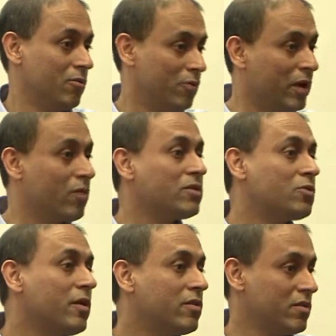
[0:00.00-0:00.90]

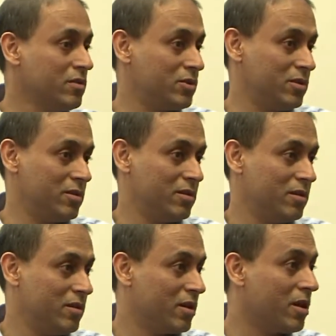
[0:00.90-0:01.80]
Rigorous research
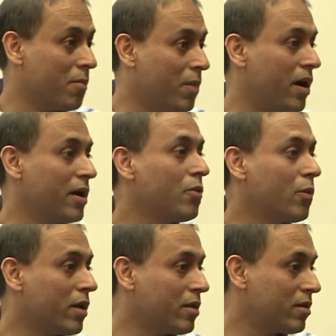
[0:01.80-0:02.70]

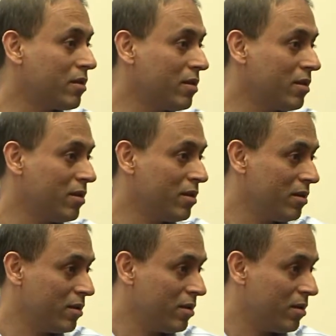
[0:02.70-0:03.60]
combined with
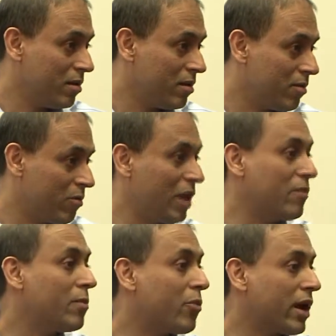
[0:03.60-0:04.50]

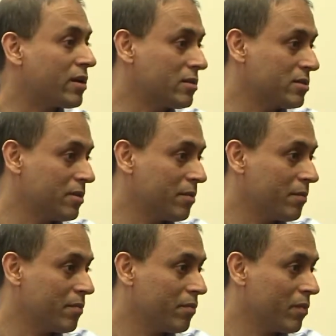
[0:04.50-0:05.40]
relevant practice.
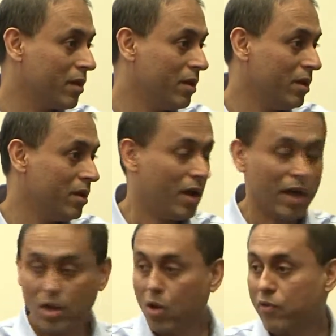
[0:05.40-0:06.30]

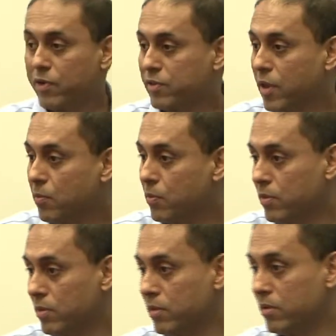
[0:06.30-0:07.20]
I know, for
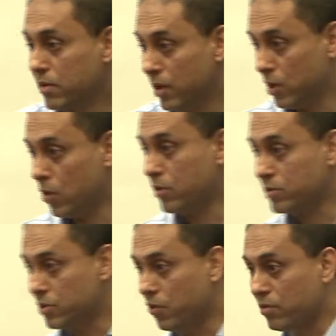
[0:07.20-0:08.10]
example, in your own
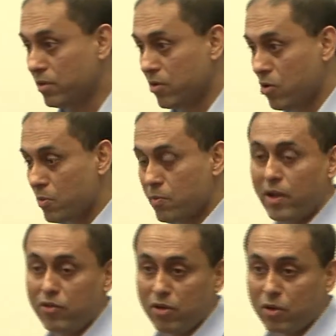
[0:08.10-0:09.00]
institution, as I already
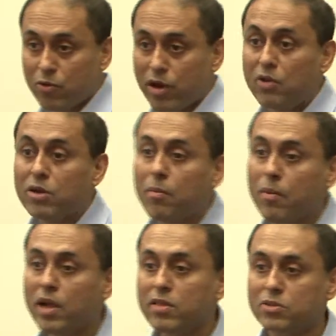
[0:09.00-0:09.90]
mentioned, you're trying to
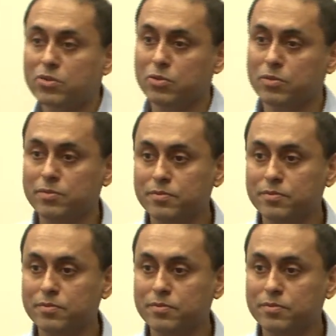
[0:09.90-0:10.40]
combine the two.